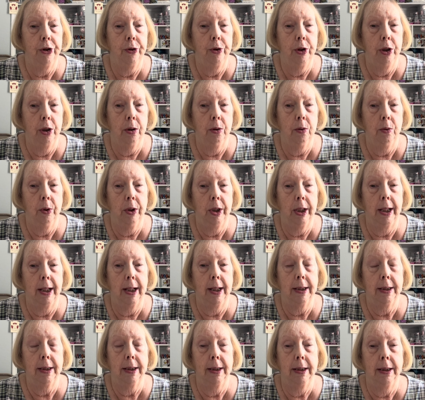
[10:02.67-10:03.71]
know
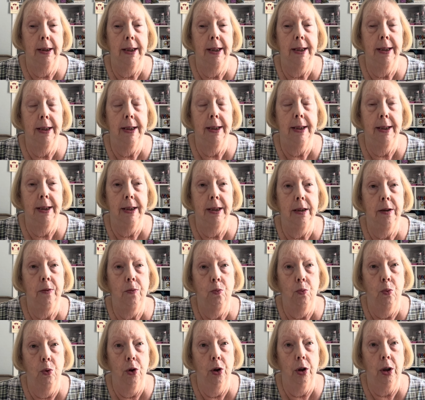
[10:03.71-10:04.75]
that it
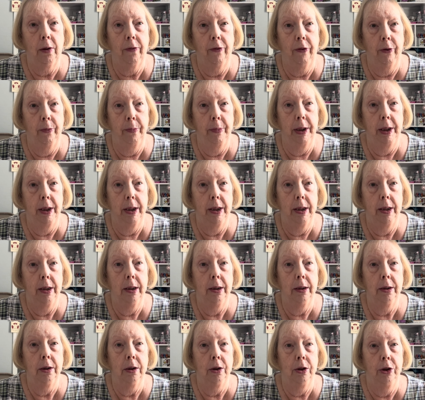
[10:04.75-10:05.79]
did work for me
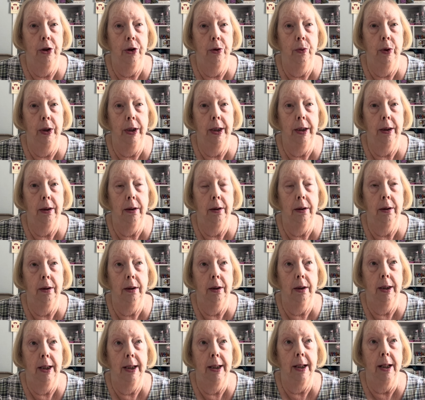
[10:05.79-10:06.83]
doing
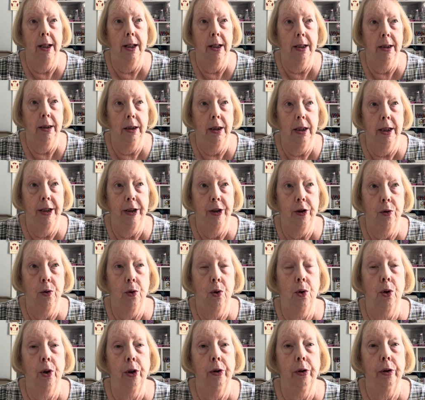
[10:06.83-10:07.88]
the online
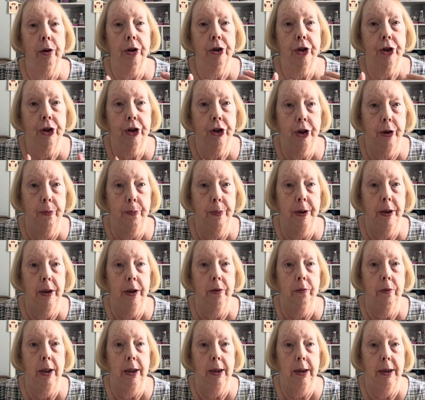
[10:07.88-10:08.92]
order, shipping
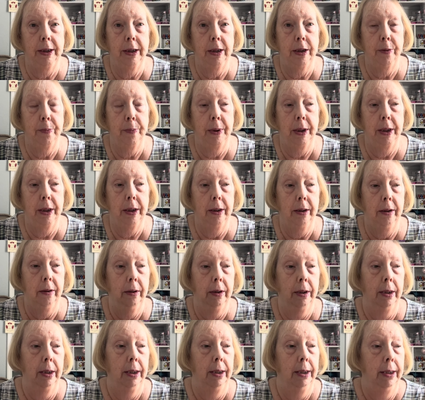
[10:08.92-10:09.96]
directly to me.
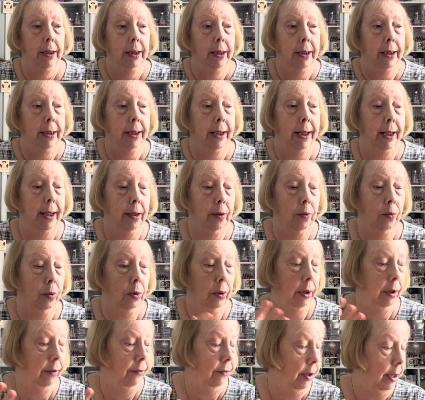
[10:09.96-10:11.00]
Now,
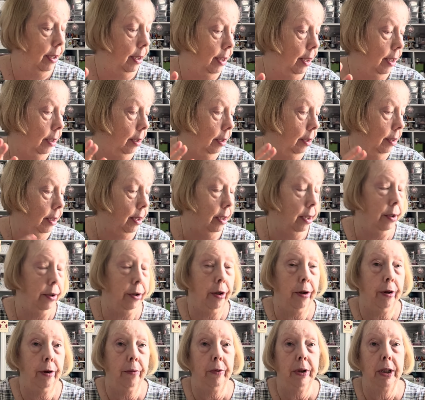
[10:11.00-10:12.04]
if I get the other
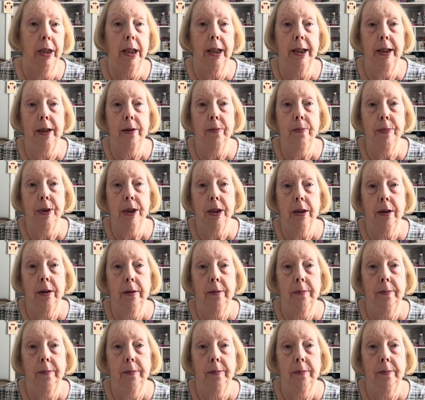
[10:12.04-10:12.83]
3 items,